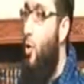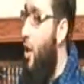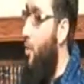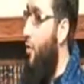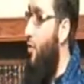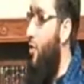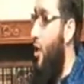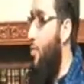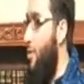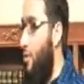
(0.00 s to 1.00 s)
I saw him a couple
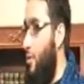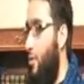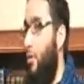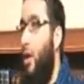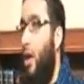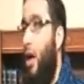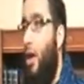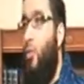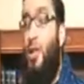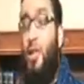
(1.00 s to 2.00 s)
of times,
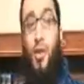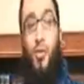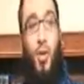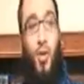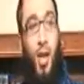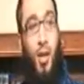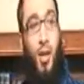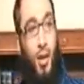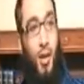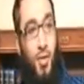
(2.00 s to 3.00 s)
and one day in
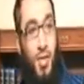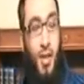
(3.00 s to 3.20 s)
Ramadan,